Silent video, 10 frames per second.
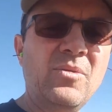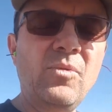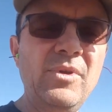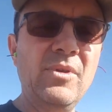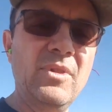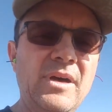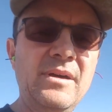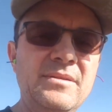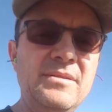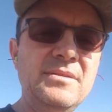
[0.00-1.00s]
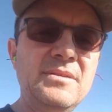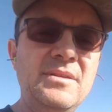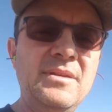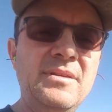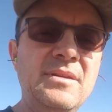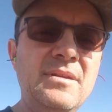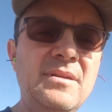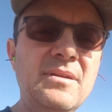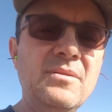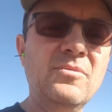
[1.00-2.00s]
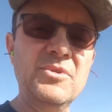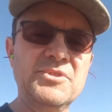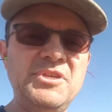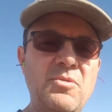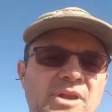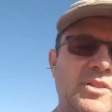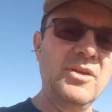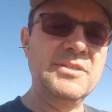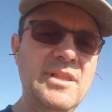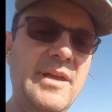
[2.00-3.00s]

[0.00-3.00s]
we'll see what it looks